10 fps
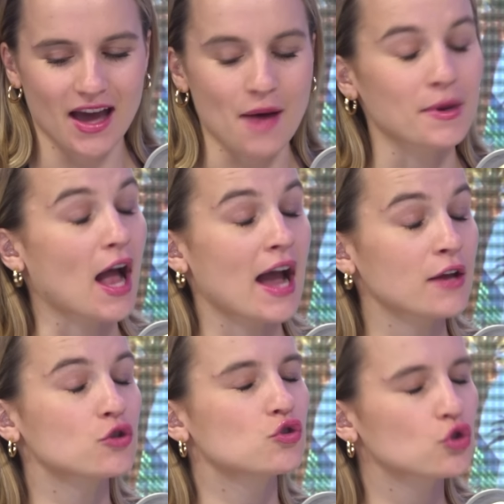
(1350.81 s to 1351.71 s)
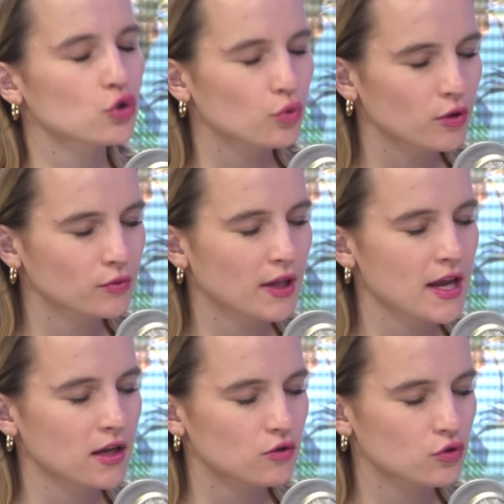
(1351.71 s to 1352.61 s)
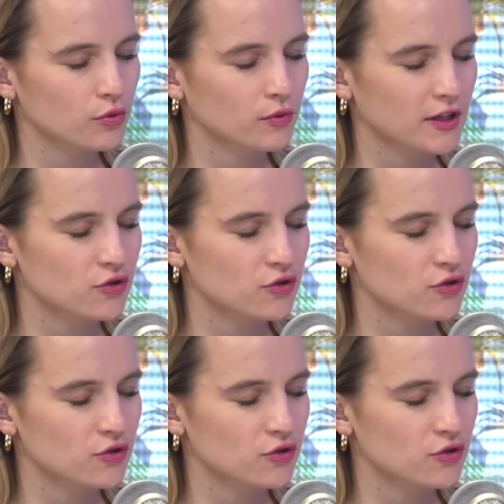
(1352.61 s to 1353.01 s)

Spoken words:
But I truly, truly,